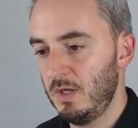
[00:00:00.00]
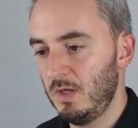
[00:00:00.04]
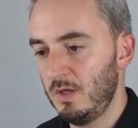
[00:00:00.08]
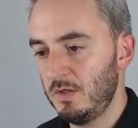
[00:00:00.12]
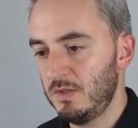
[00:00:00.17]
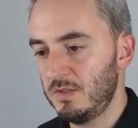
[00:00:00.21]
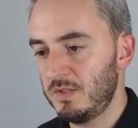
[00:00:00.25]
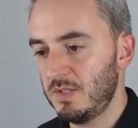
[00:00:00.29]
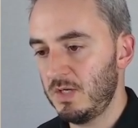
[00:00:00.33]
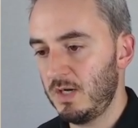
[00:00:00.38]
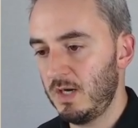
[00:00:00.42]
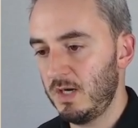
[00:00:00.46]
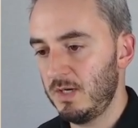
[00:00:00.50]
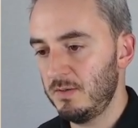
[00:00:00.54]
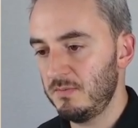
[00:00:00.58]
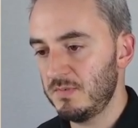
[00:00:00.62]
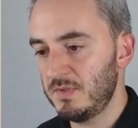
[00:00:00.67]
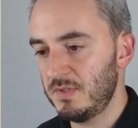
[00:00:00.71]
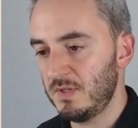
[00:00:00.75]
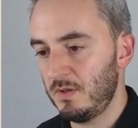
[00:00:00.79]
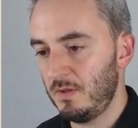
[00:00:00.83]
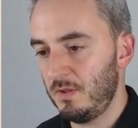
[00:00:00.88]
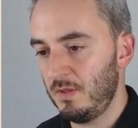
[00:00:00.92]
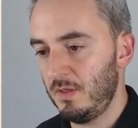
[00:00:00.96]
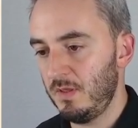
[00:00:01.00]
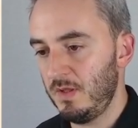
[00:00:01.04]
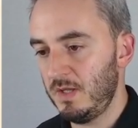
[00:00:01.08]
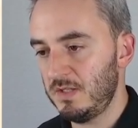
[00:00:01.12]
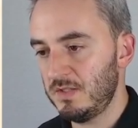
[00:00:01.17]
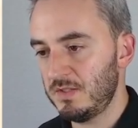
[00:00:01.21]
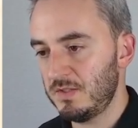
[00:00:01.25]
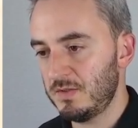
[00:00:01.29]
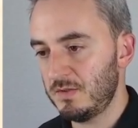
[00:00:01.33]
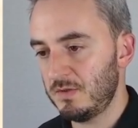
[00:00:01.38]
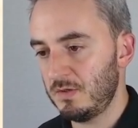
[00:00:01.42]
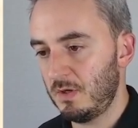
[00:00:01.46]
times
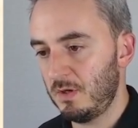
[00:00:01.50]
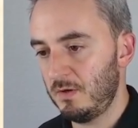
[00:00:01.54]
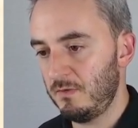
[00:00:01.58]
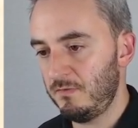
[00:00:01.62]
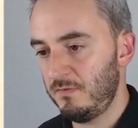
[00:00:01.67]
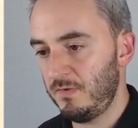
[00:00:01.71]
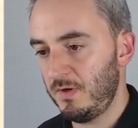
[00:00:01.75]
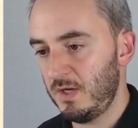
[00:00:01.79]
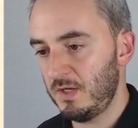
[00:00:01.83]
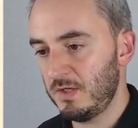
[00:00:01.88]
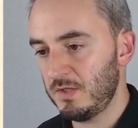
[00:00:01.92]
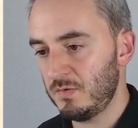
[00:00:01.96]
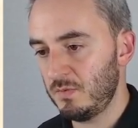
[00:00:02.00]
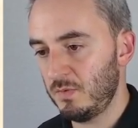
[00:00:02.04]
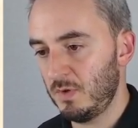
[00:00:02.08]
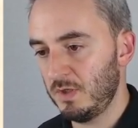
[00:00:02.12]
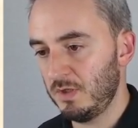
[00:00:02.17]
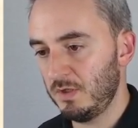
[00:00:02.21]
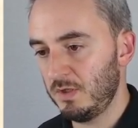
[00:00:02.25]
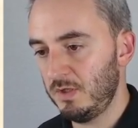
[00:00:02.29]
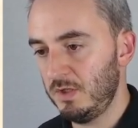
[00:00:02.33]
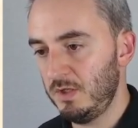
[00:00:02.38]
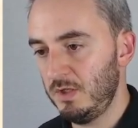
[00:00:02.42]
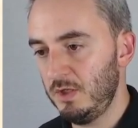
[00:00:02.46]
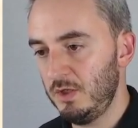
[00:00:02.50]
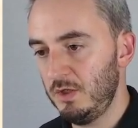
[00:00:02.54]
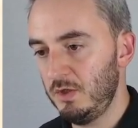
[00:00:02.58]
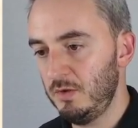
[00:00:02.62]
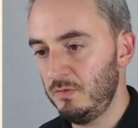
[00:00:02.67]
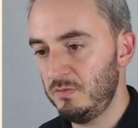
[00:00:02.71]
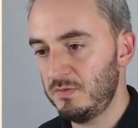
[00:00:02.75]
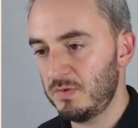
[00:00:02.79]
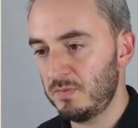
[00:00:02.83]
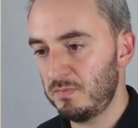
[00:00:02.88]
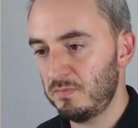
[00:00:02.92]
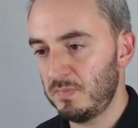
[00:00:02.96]
this first one
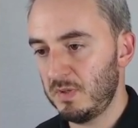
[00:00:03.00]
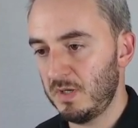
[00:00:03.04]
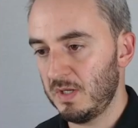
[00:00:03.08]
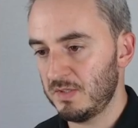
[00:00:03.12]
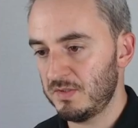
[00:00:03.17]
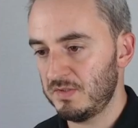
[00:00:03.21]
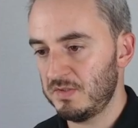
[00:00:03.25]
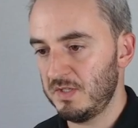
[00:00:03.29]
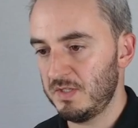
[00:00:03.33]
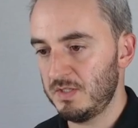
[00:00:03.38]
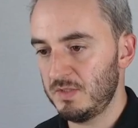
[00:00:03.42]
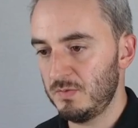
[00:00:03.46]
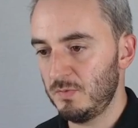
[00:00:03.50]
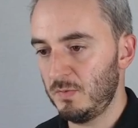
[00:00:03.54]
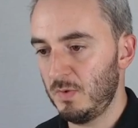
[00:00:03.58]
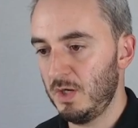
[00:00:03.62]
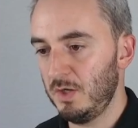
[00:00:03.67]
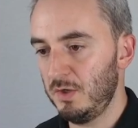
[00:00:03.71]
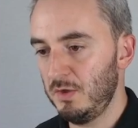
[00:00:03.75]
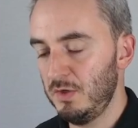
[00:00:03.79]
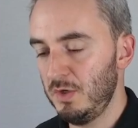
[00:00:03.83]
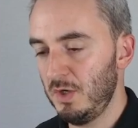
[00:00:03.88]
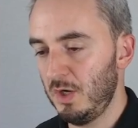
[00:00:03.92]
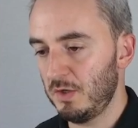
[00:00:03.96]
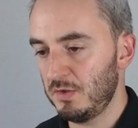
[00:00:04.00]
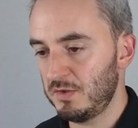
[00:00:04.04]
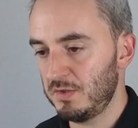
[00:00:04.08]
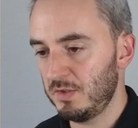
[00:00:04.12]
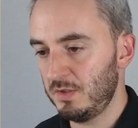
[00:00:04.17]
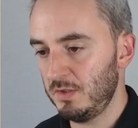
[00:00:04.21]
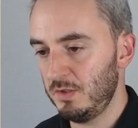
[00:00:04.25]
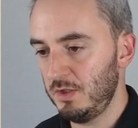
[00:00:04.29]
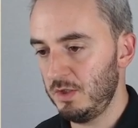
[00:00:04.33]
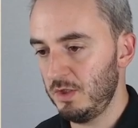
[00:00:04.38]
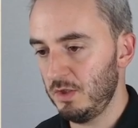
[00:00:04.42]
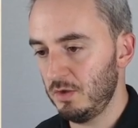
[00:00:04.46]
cubed plus this one not
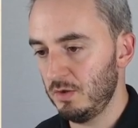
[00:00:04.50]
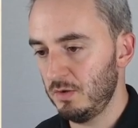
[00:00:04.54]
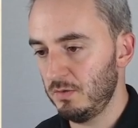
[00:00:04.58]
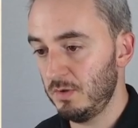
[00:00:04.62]
cubed.